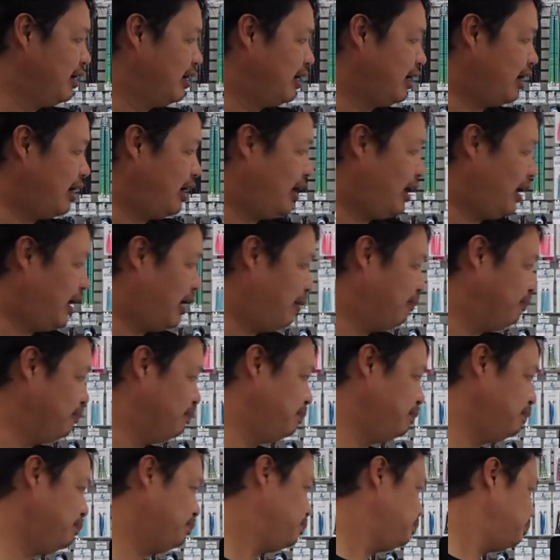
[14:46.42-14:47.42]

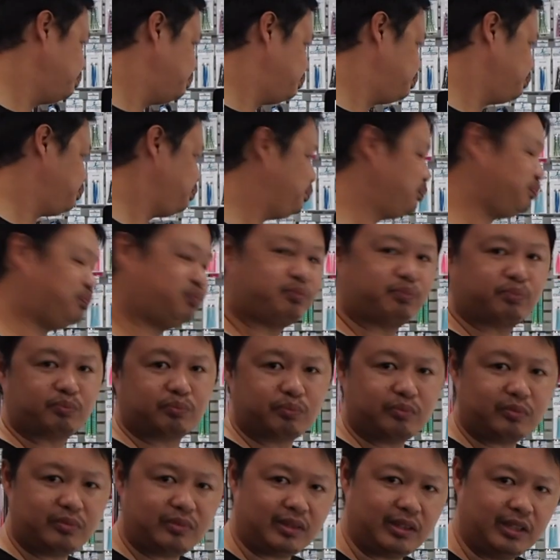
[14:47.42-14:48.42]

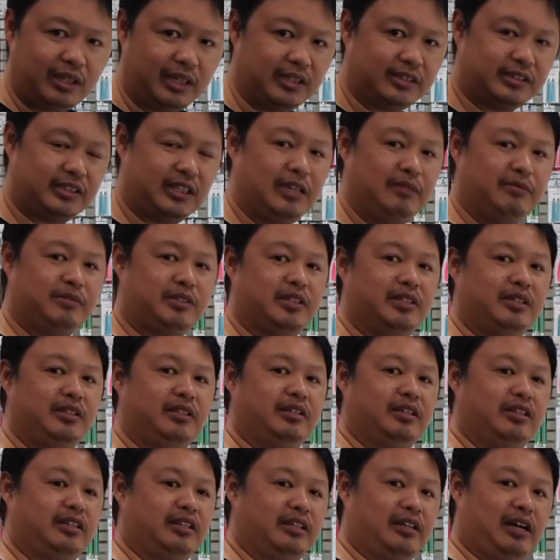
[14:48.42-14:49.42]
Yeah, same thing,
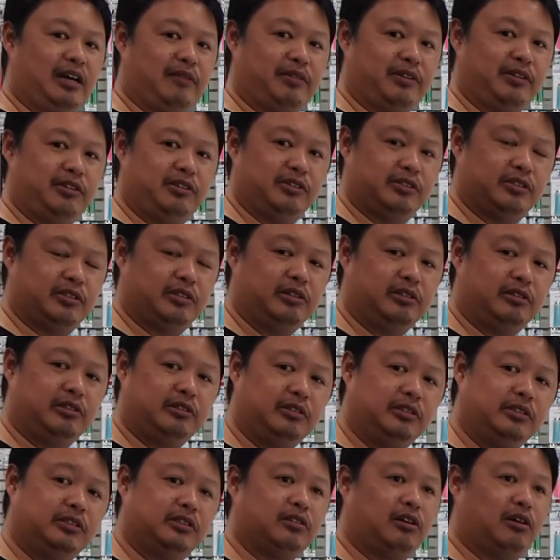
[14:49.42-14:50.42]
you can either use
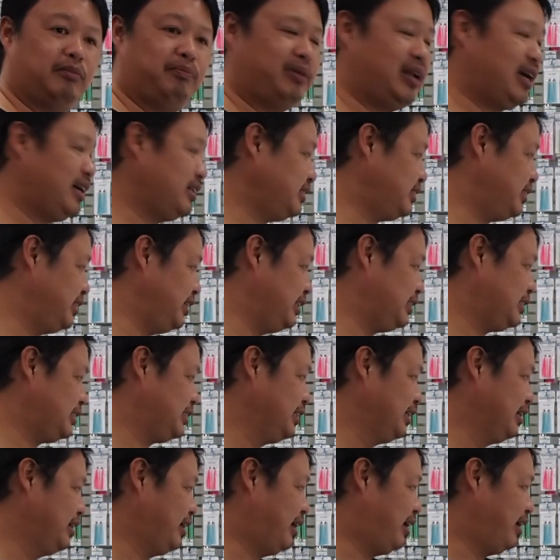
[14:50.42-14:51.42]
lures or plastics,
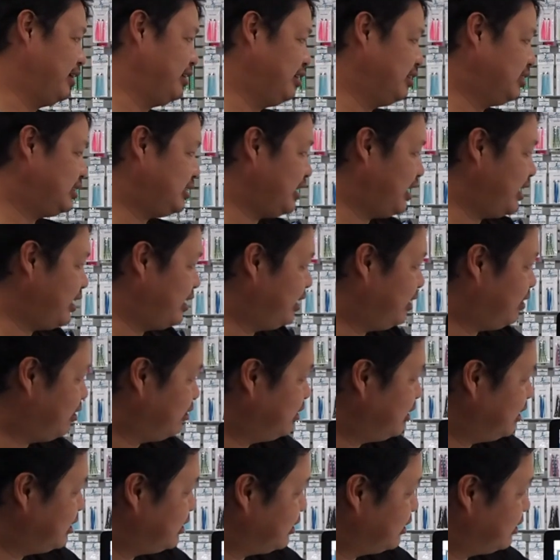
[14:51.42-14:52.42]
and you're standing
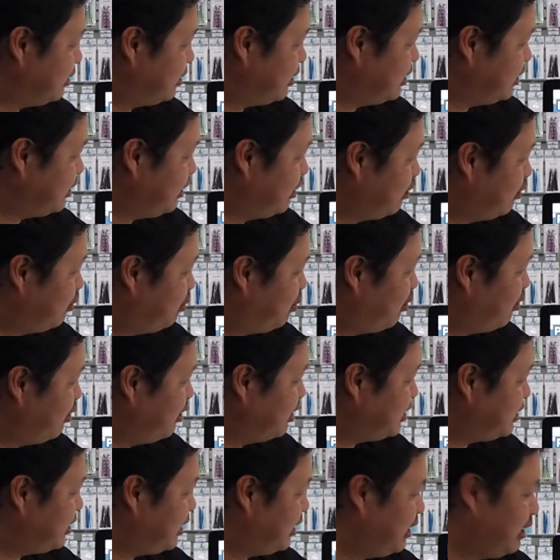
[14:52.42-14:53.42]
on these little
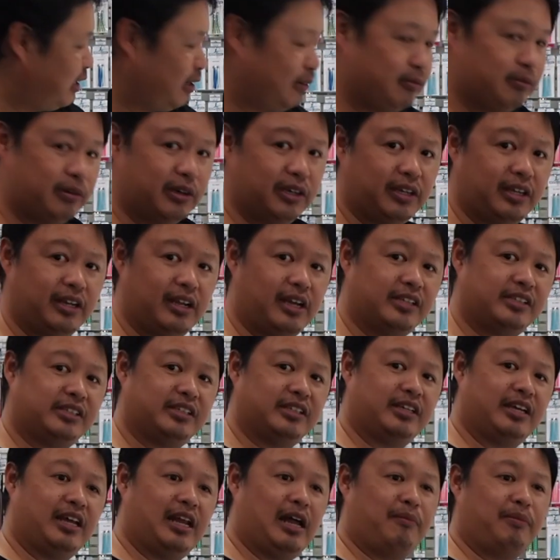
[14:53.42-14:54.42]
points here where you can actually
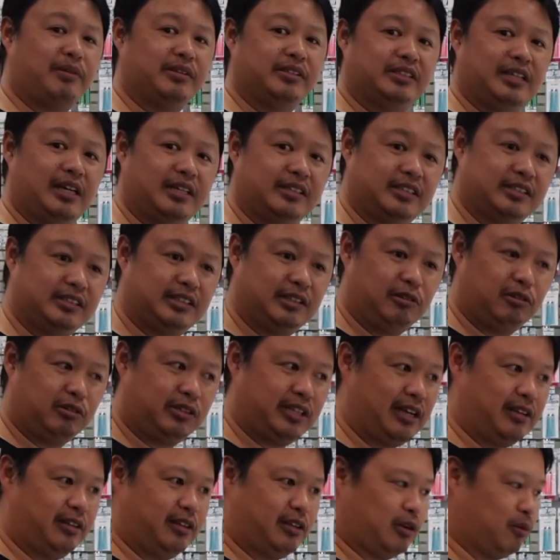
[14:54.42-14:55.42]
get up and just look
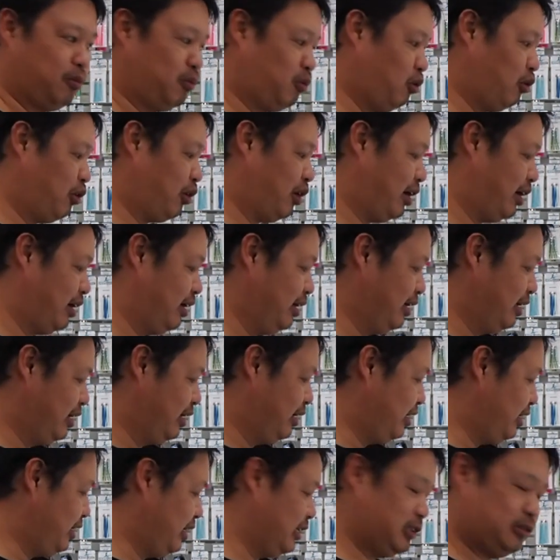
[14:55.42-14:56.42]
down to the water.
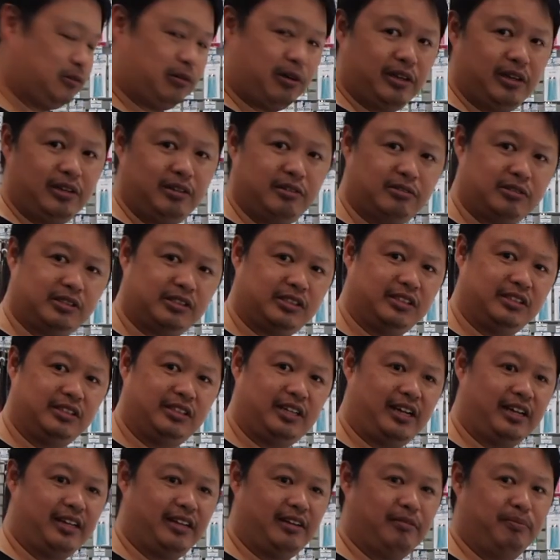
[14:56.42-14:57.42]
It's quite interesting
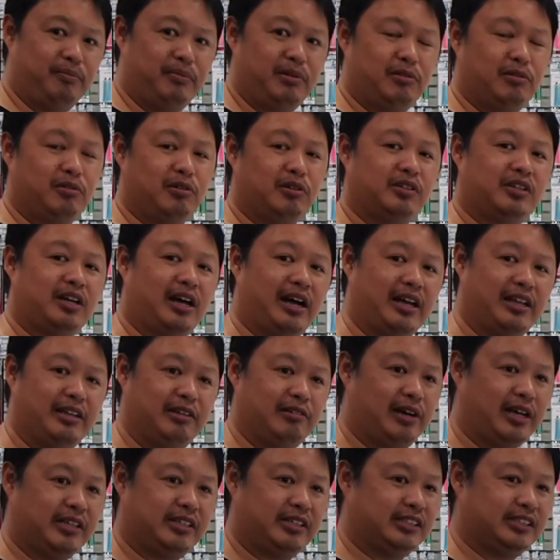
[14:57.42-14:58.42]
that middle of the day
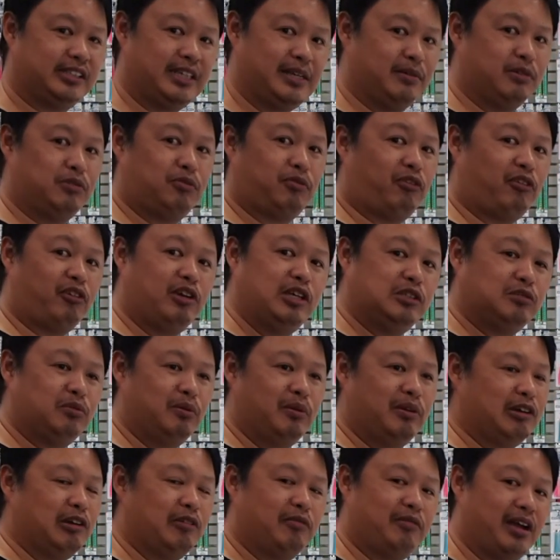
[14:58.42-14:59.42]
you actually see them free
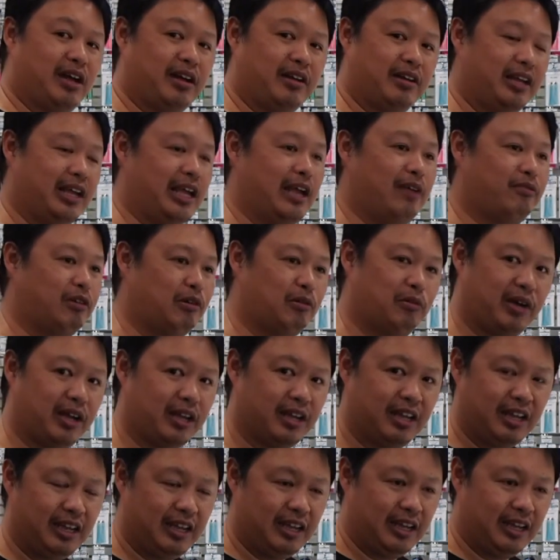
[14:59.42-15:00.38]
swimming around everywhere.